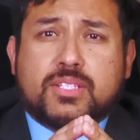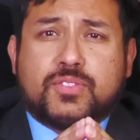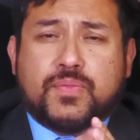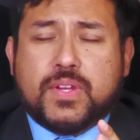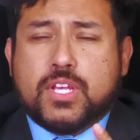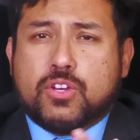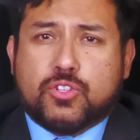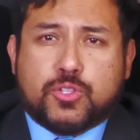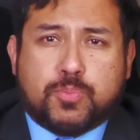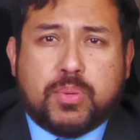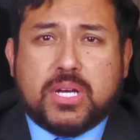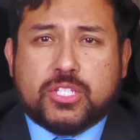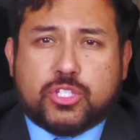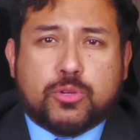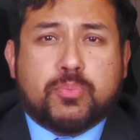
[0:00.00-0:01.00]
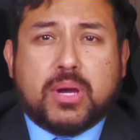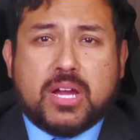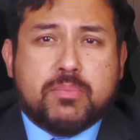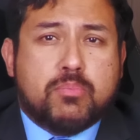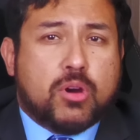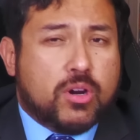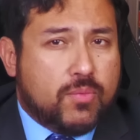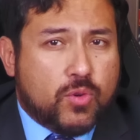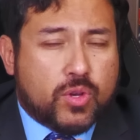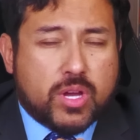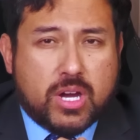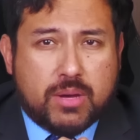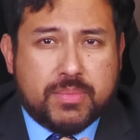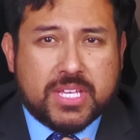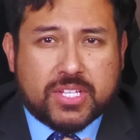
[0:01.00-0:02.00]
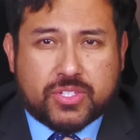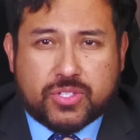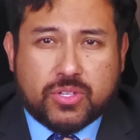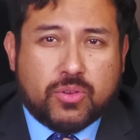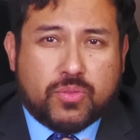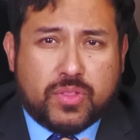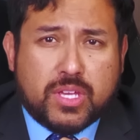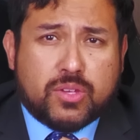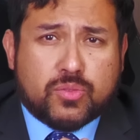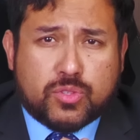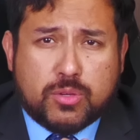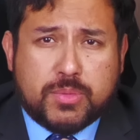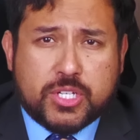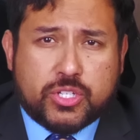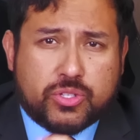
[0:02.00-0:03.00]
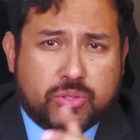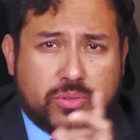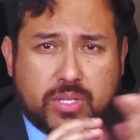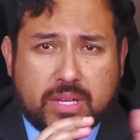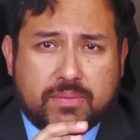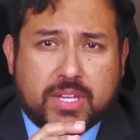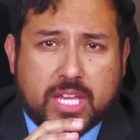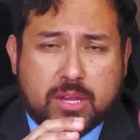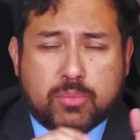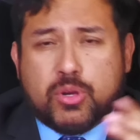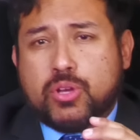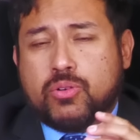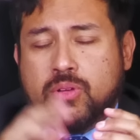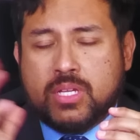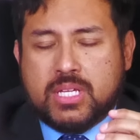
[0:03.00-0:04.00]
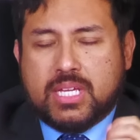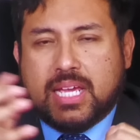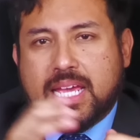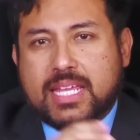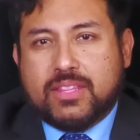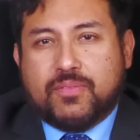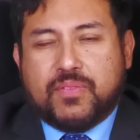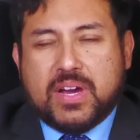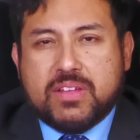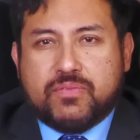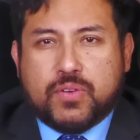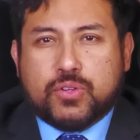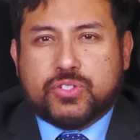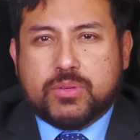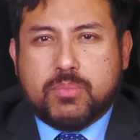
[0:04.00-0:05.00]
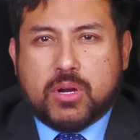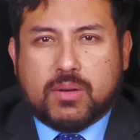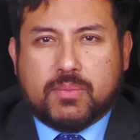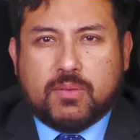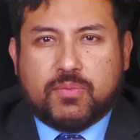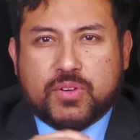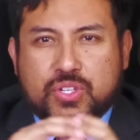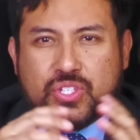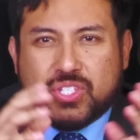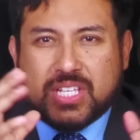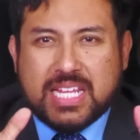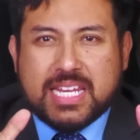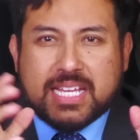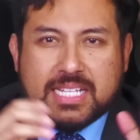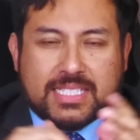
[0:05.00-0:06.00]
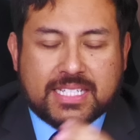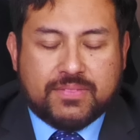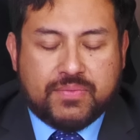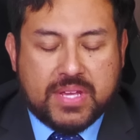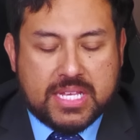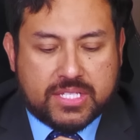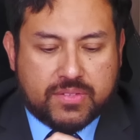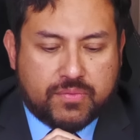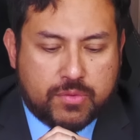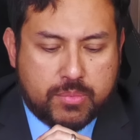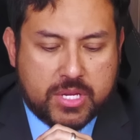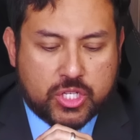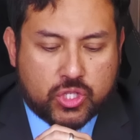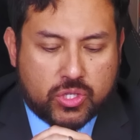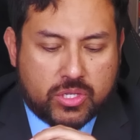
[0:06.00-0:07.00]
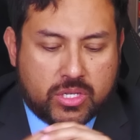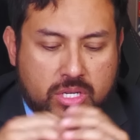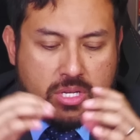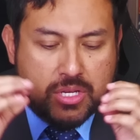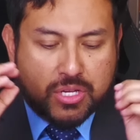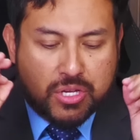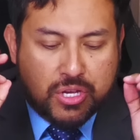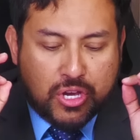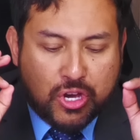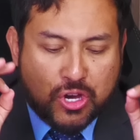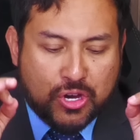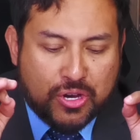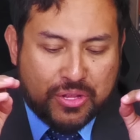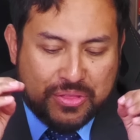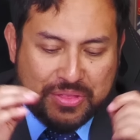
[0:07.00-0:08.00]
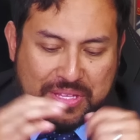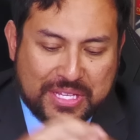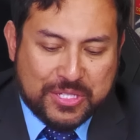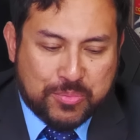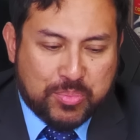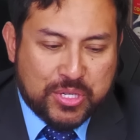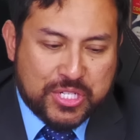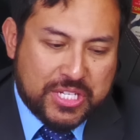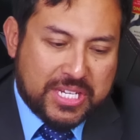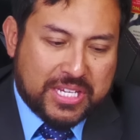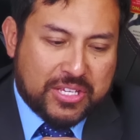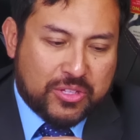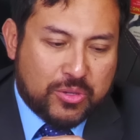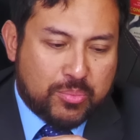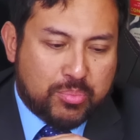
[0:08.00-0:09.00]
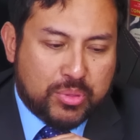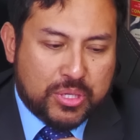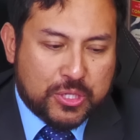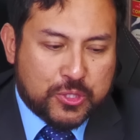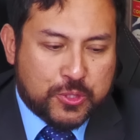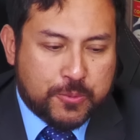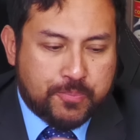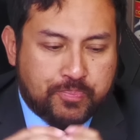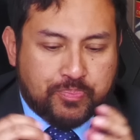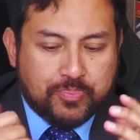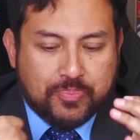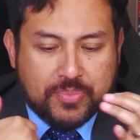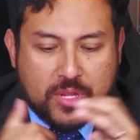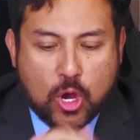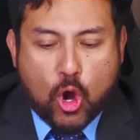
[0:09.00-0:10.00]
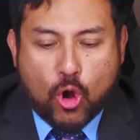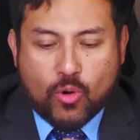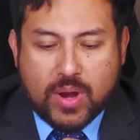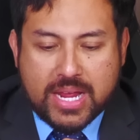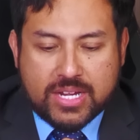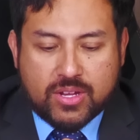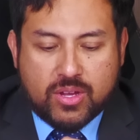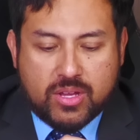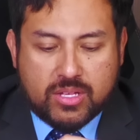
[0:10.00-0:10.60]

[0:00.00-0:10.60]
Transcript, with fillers: video is sponsored by Marvel Comics, so thank you so much to David Gabriel and the fine folks at Marvel for sending us advance information on these particular books. All right,